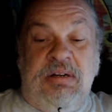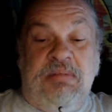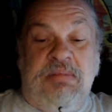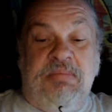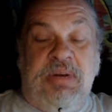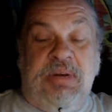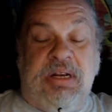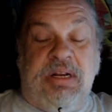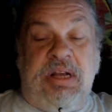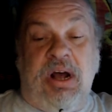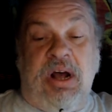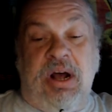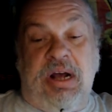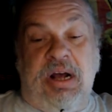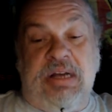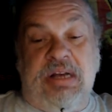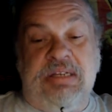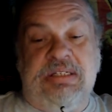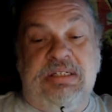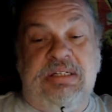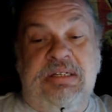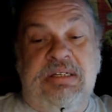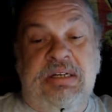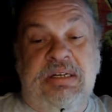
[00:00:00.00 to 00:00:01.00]

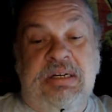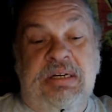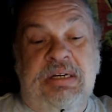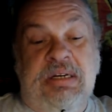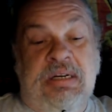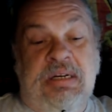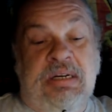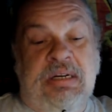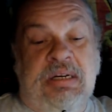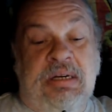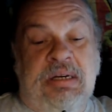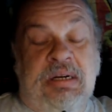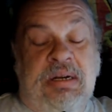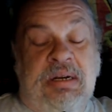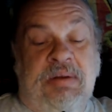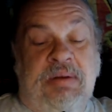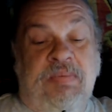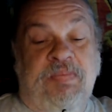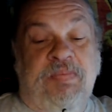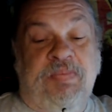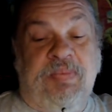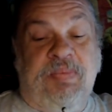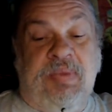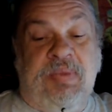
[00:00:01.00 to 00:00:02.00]
because
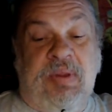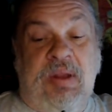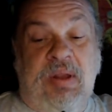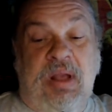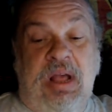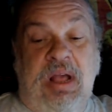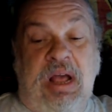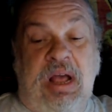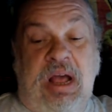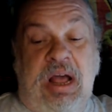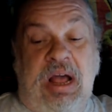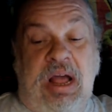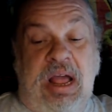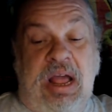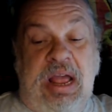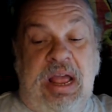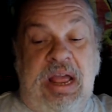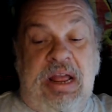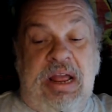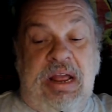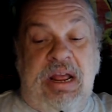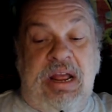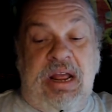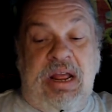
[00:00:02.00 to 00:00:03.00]

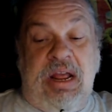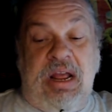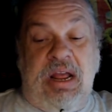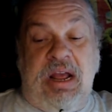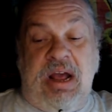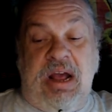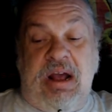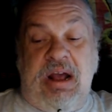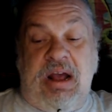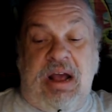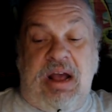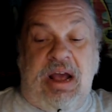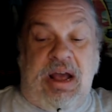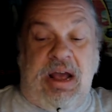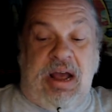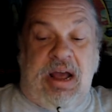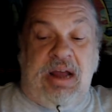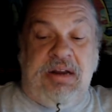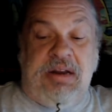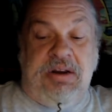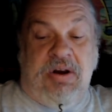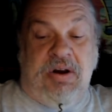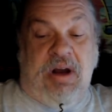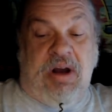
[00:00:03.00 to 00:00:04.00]
I
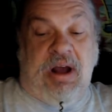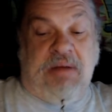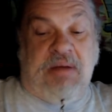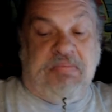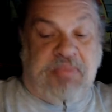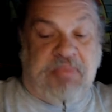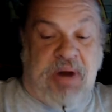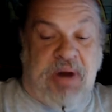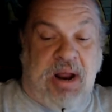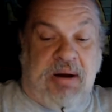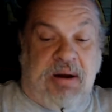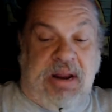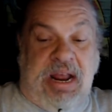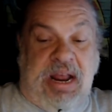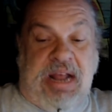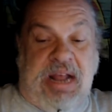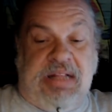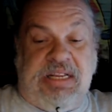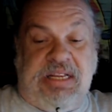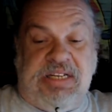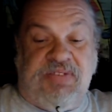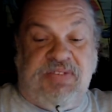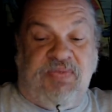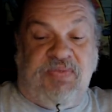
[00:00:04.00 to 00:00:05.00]
know I probably
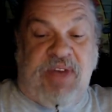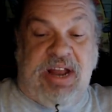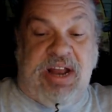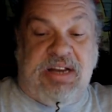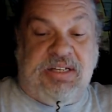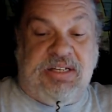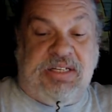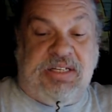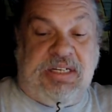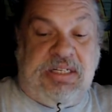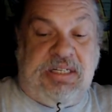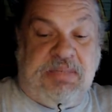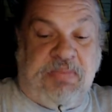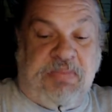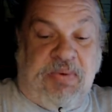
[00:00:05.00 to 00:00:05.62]
had these fantasies